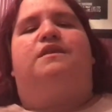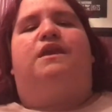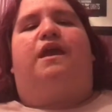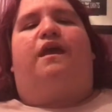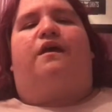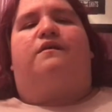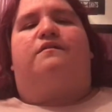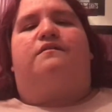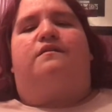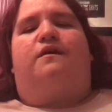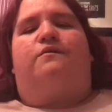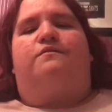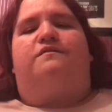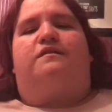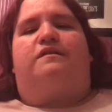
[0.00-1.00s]
yeah,
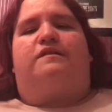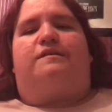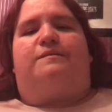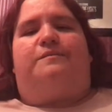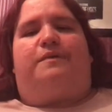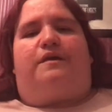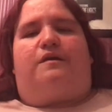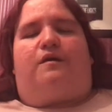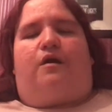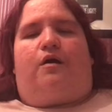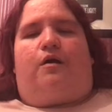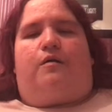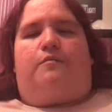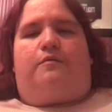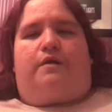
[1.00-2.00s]
that was a little bit
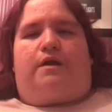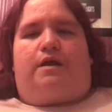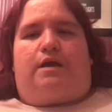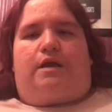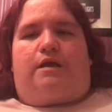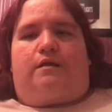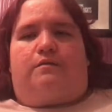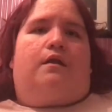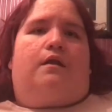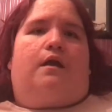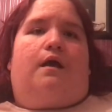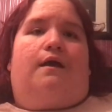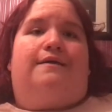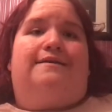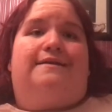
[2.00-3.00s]
heartbreaking. And
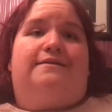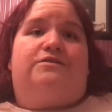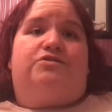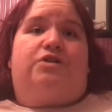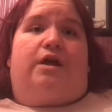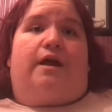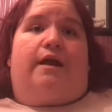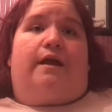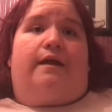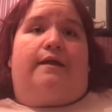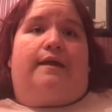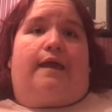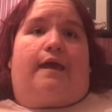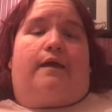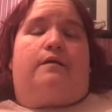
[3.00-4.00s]
I did try
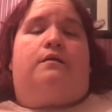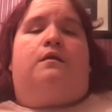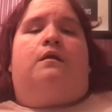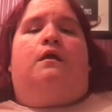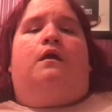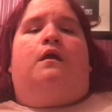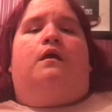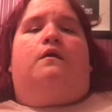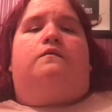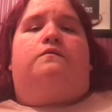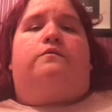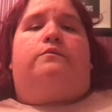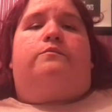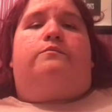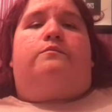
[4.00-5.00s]
and get
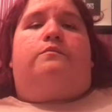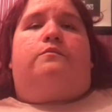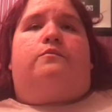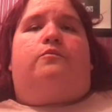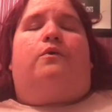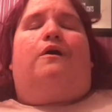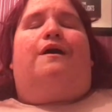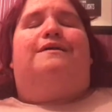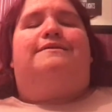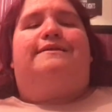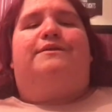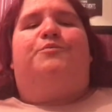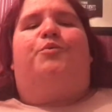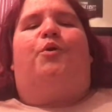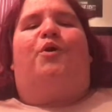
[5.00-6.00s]
some, well, I
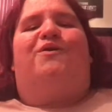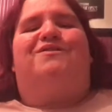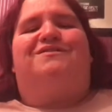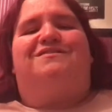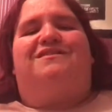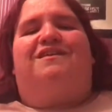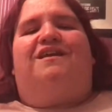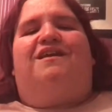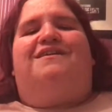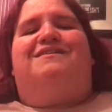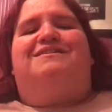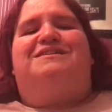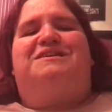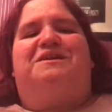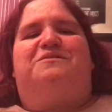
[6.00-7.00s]
did want
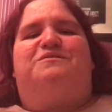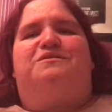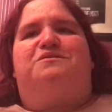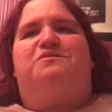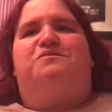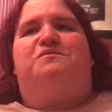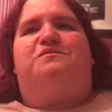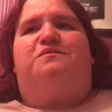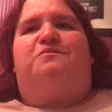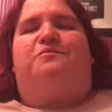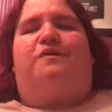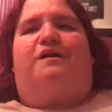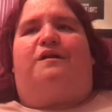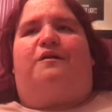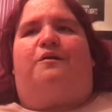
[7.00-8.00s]
to go to London
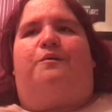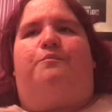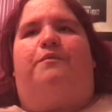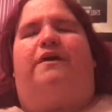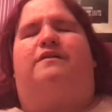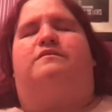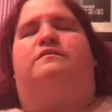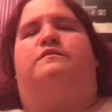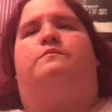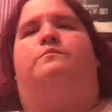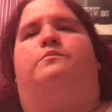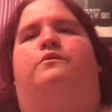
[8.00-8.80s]
when I got better,